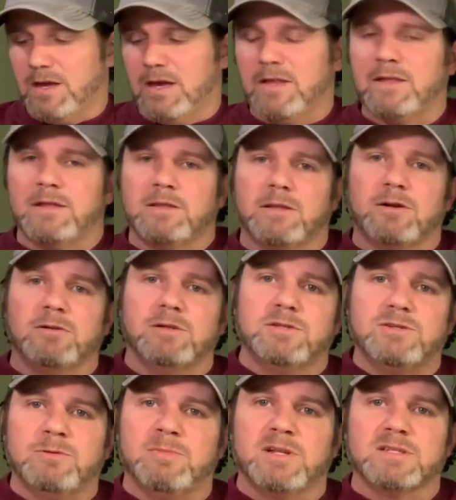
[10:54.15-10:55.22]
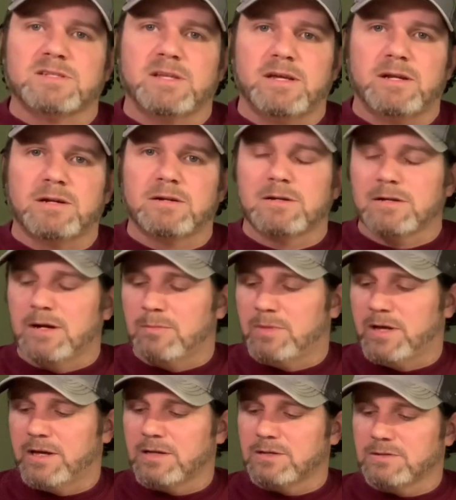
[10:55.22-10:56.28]
And then literally two minutes later, I'm
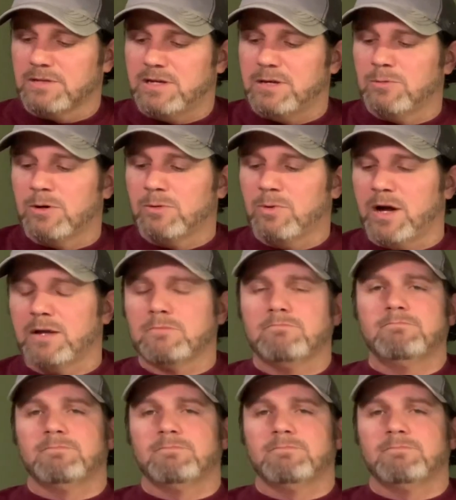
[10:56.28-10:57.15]
like, keyword what?